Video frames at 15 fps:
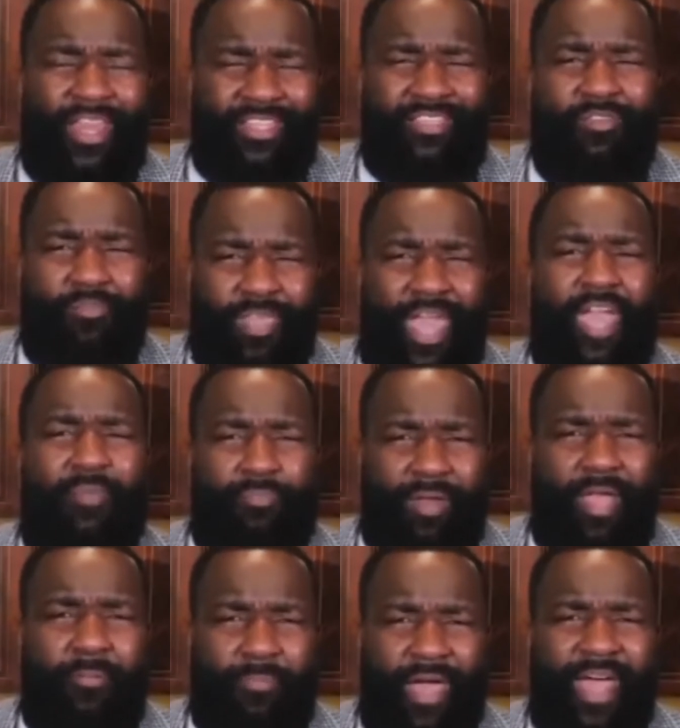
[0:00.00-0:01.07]
2K
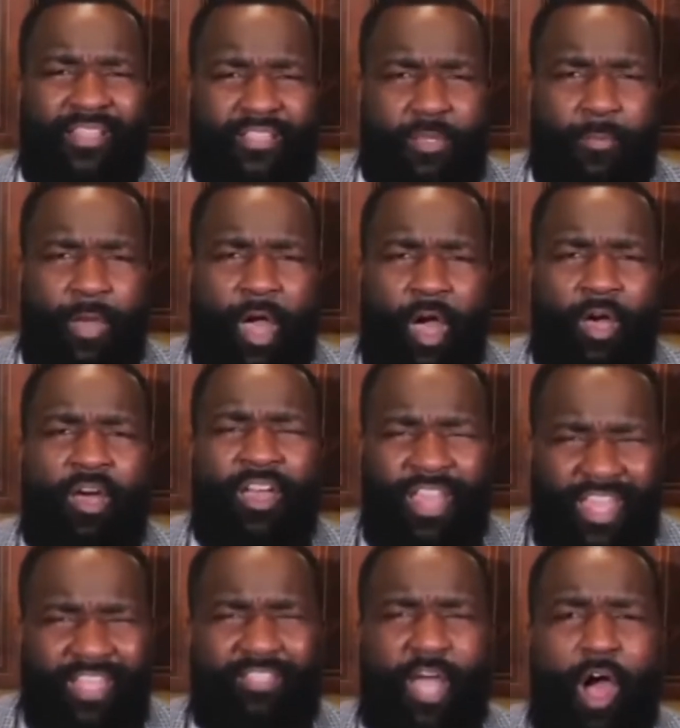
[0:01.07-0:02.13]
play basketball? He's
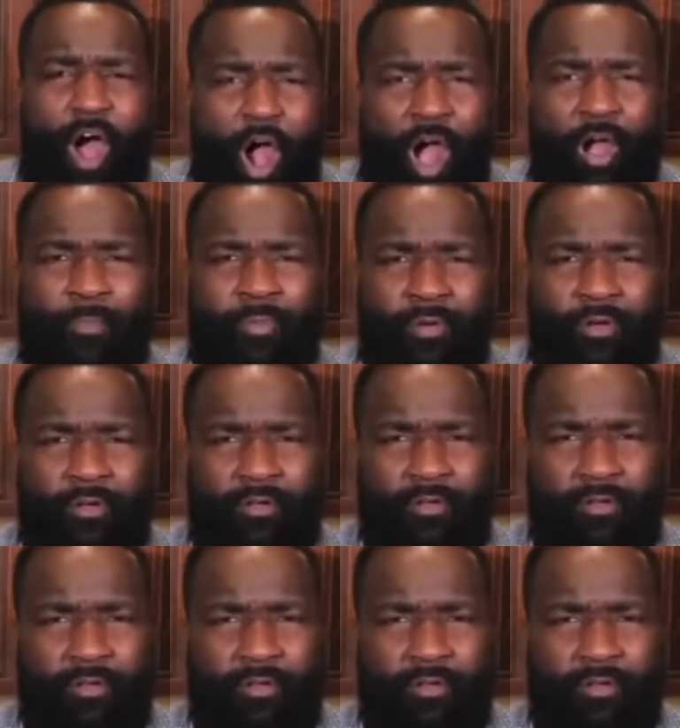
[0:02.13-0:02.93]
I got a question.